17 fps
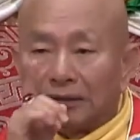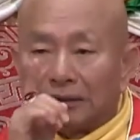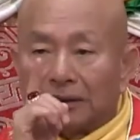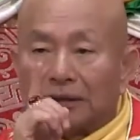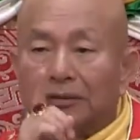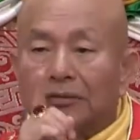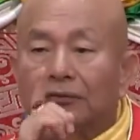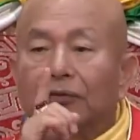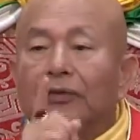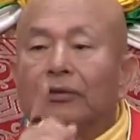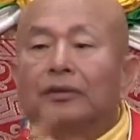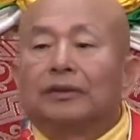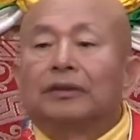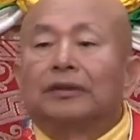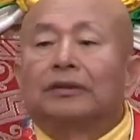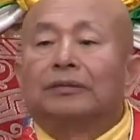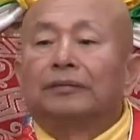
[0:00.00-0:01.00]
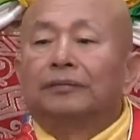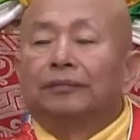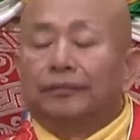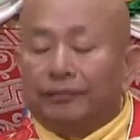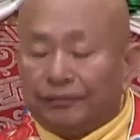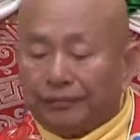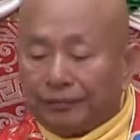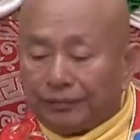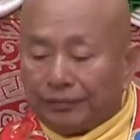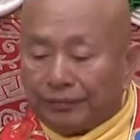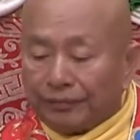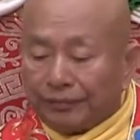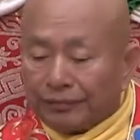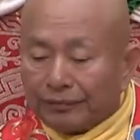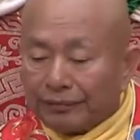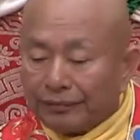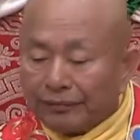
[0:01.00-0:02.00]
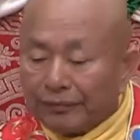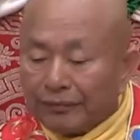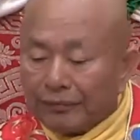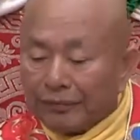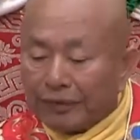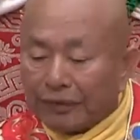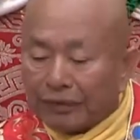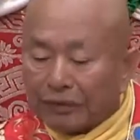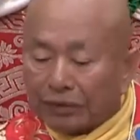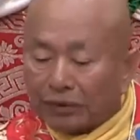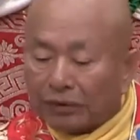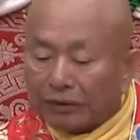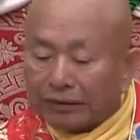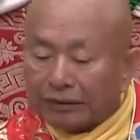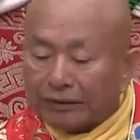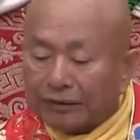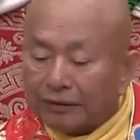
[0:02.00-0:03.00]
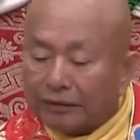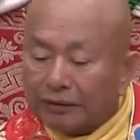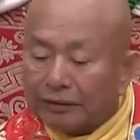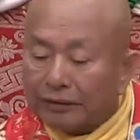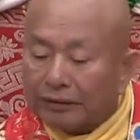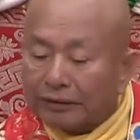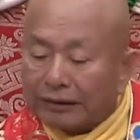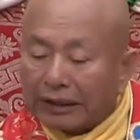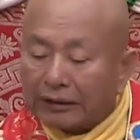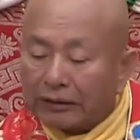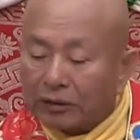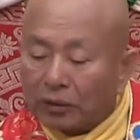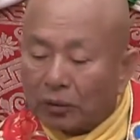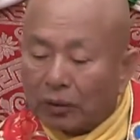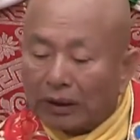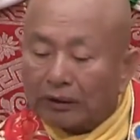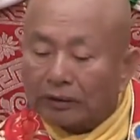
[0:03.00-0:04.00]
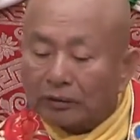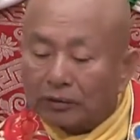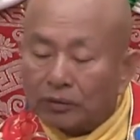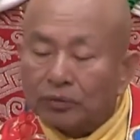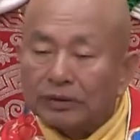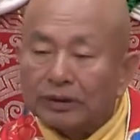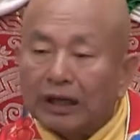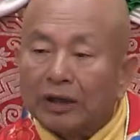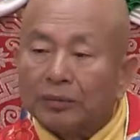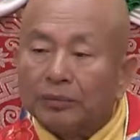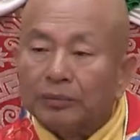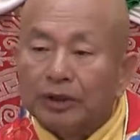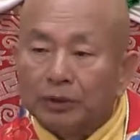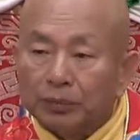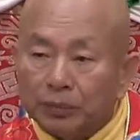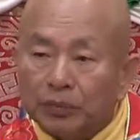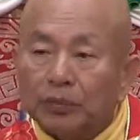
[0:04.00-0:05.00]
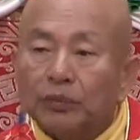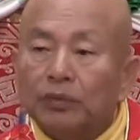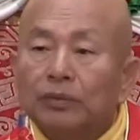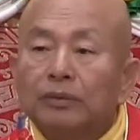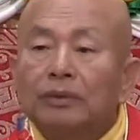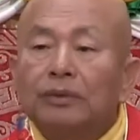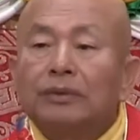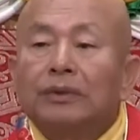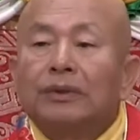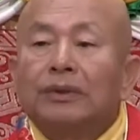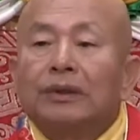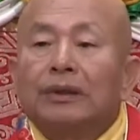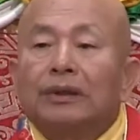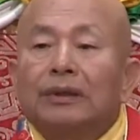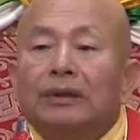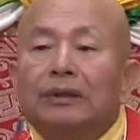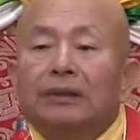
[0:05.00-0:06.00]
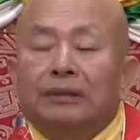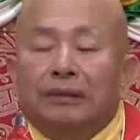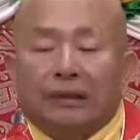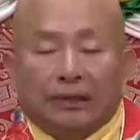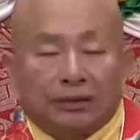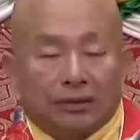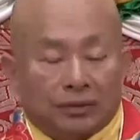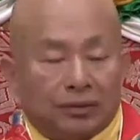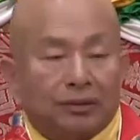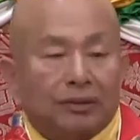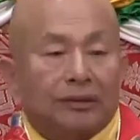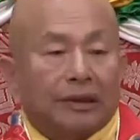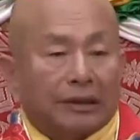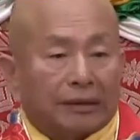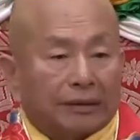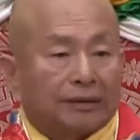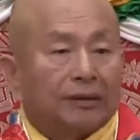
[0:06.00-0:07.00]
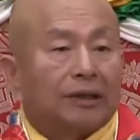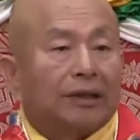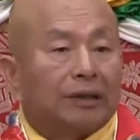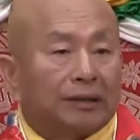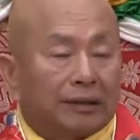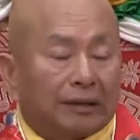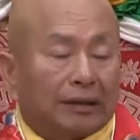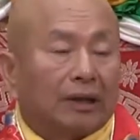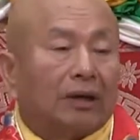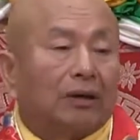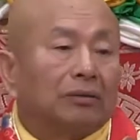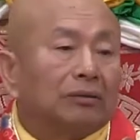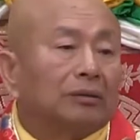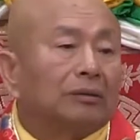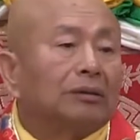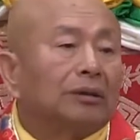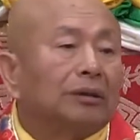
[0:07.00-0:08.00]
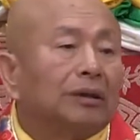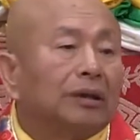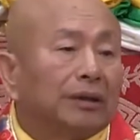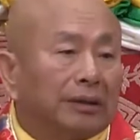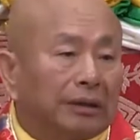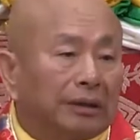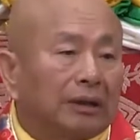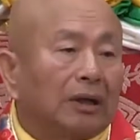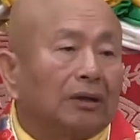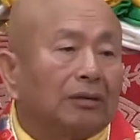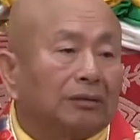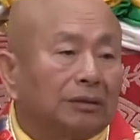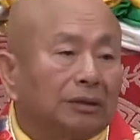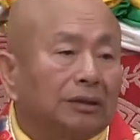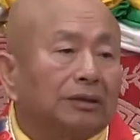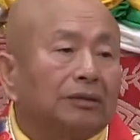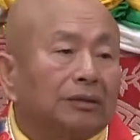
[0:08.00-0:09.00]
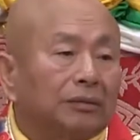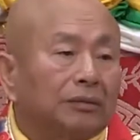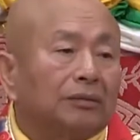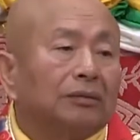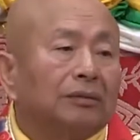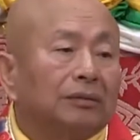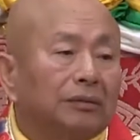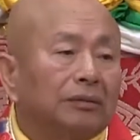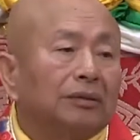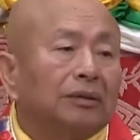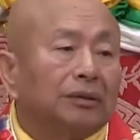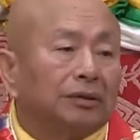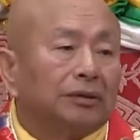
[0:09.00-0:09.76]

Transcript: siddhi, and also a rather quick method to attain Buddhahood. But single body practice can also work.